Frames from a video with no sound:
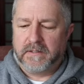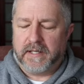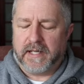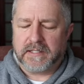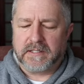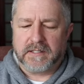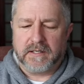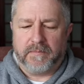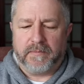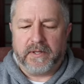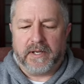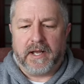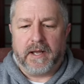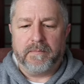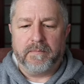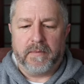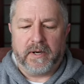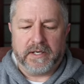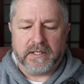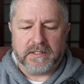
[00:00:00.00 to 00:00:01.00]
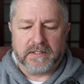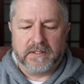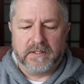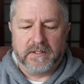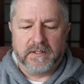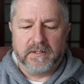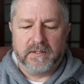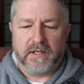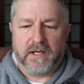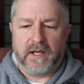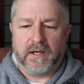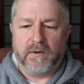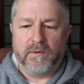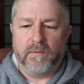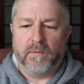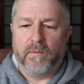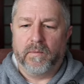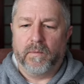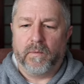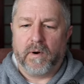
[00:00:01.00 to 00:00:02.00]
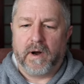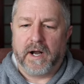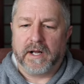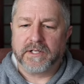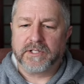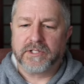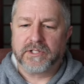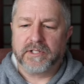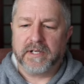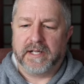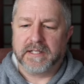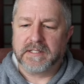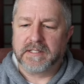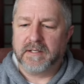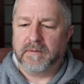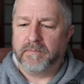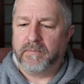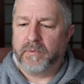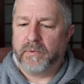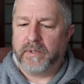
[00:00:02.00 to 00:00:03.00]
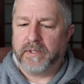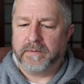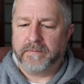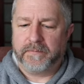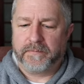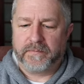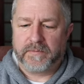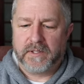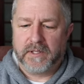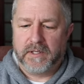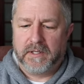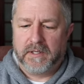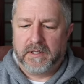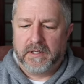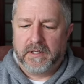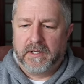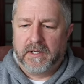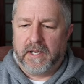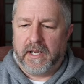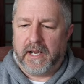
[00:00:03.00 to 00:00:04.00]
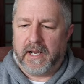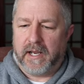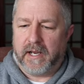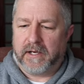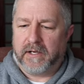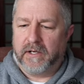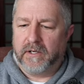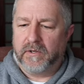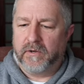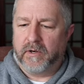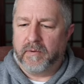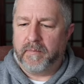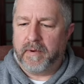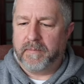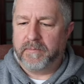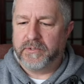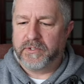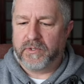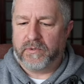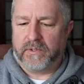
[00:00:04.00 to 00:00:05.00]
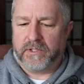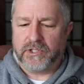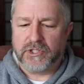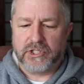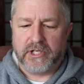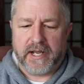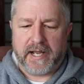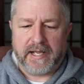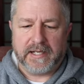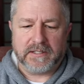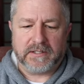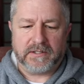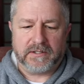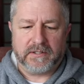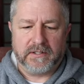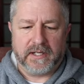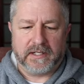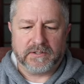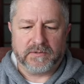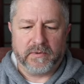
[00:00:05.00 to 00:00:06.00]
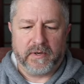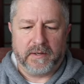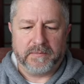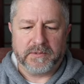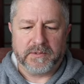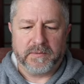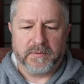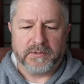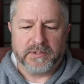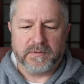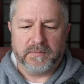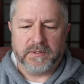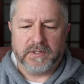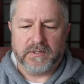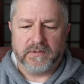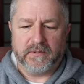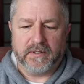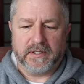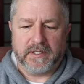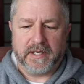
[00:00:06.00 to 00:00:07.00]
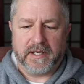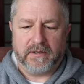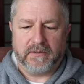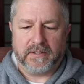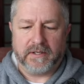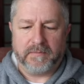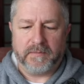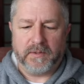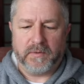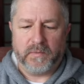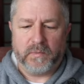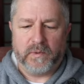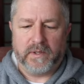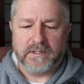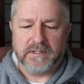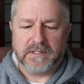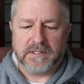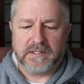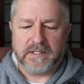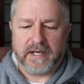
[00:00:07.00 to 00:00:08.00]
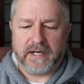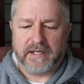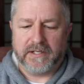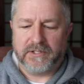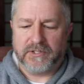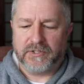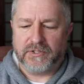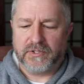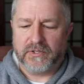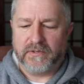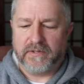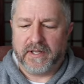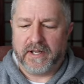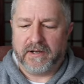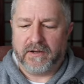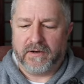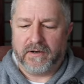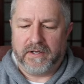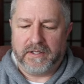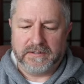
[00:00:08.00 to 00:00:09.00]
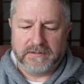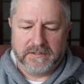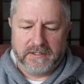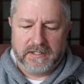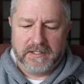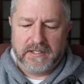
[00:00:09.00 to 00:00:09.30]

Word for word: that's something I might uh, watch at some point. Hey, I'm going to go to members only chat. That's what I'm supposed to be doing now. Give me one second to turn that on.